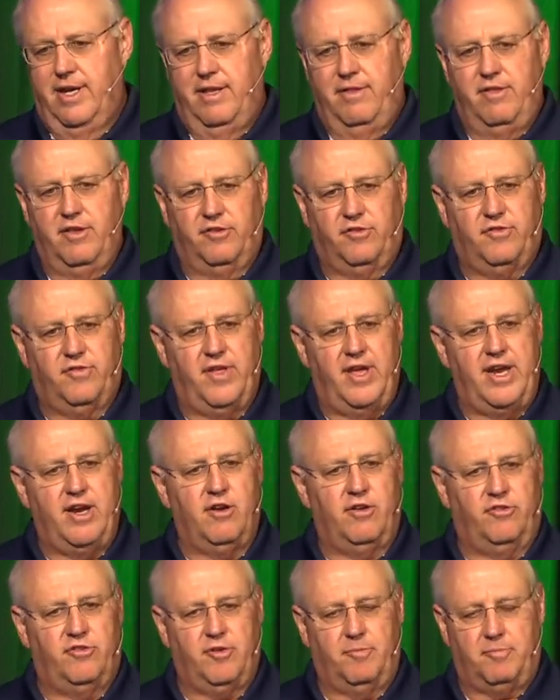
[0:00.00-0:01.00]
this thing
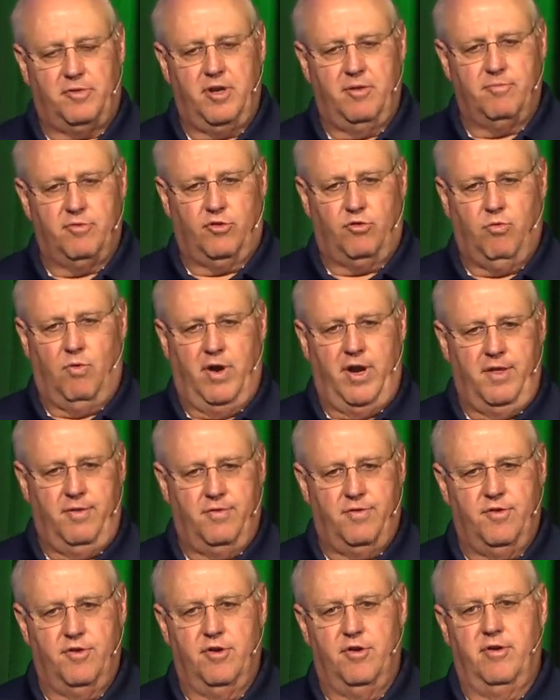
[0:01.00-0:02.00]
on September
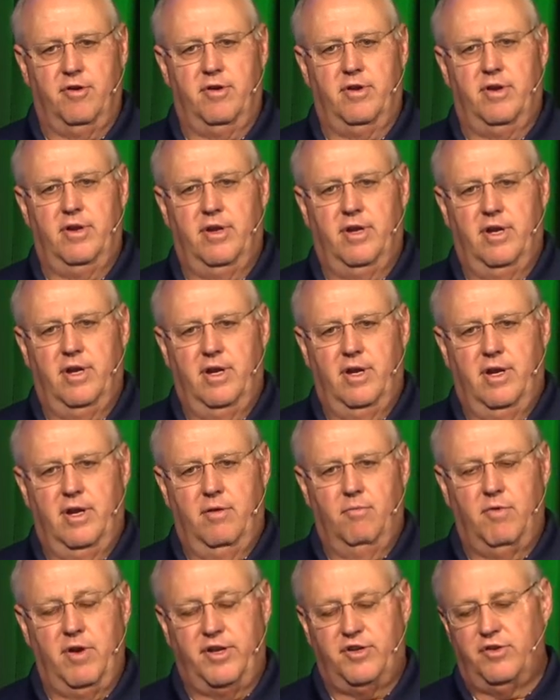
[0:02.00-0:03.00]
twenty-third.
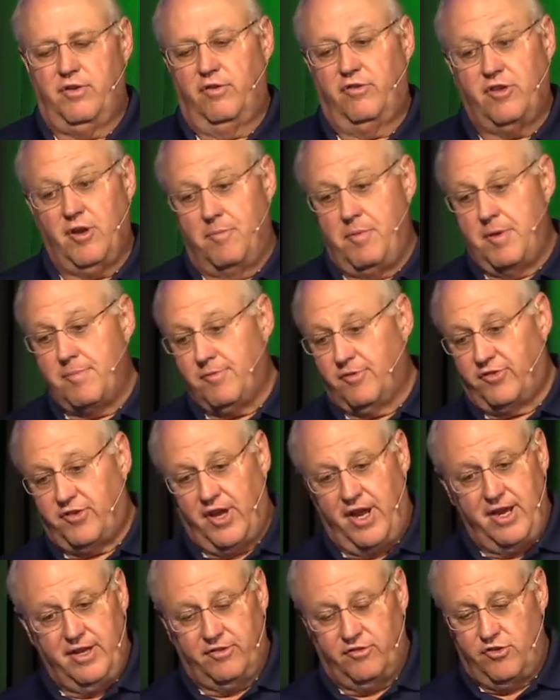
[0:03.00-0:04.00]
Which some people
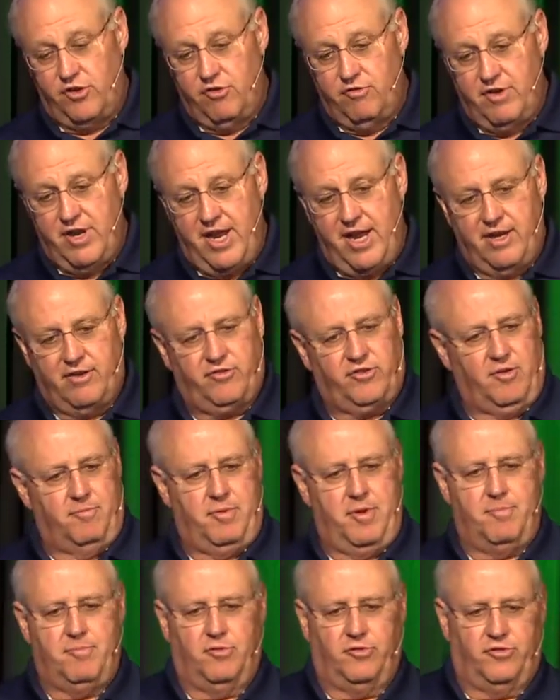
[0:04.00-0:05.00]
say it's unique, some
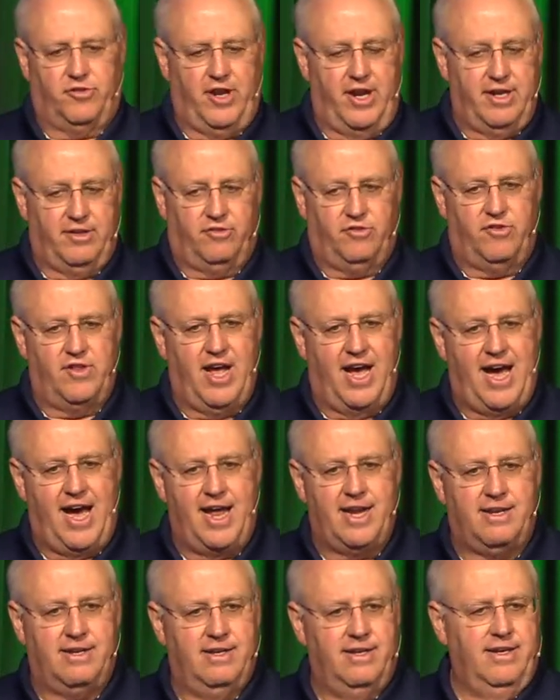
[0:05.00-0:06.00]
people say it's
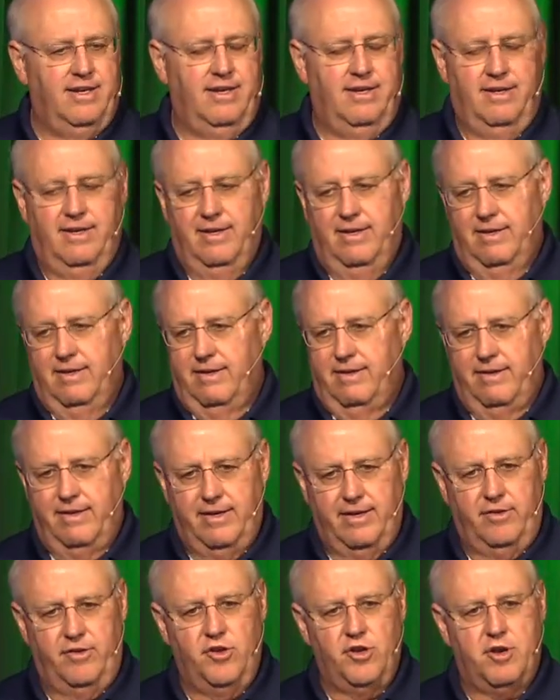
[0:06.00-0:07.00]
not.
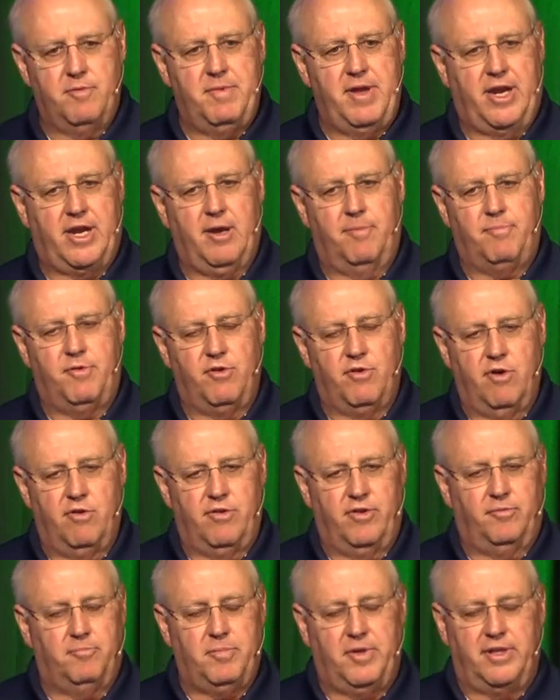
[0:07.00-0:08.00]
You know, you can make up your
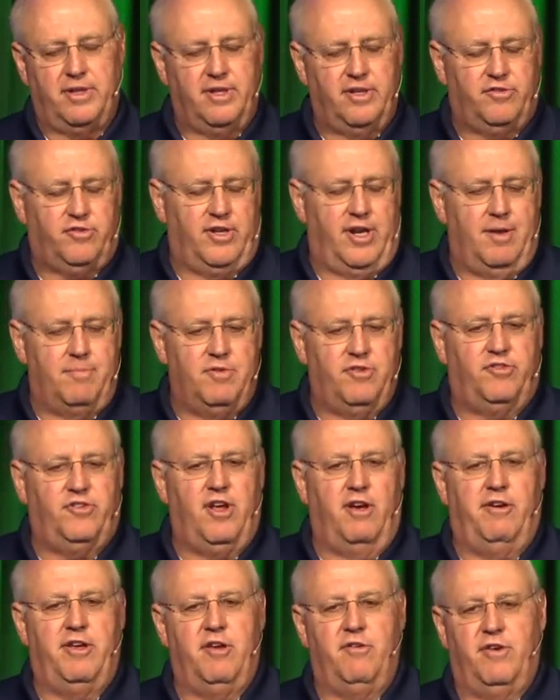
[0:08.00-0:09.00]
own. But listen, I'm just
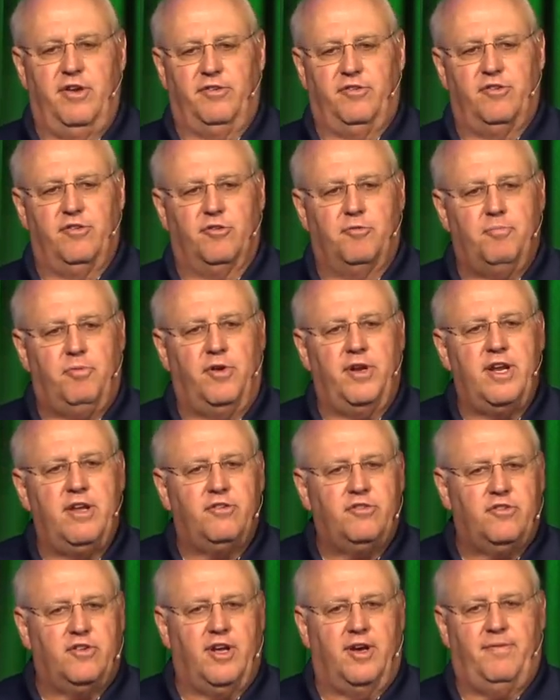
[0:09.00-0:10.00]
telling you is there's plenty
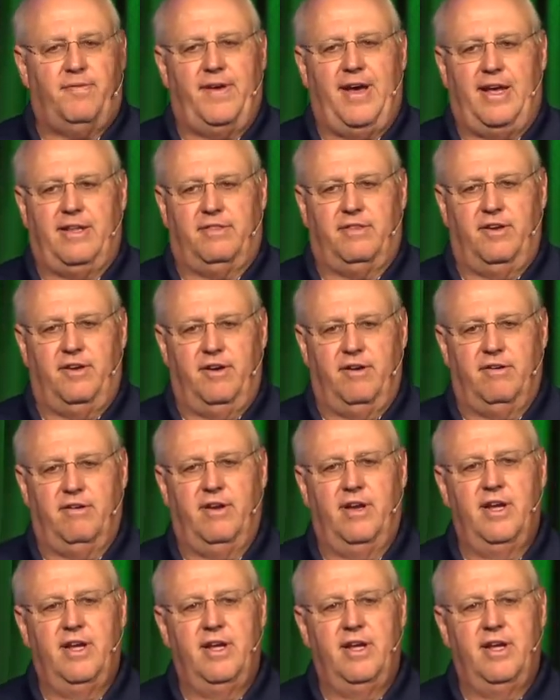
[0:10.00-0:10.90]
of stuff out there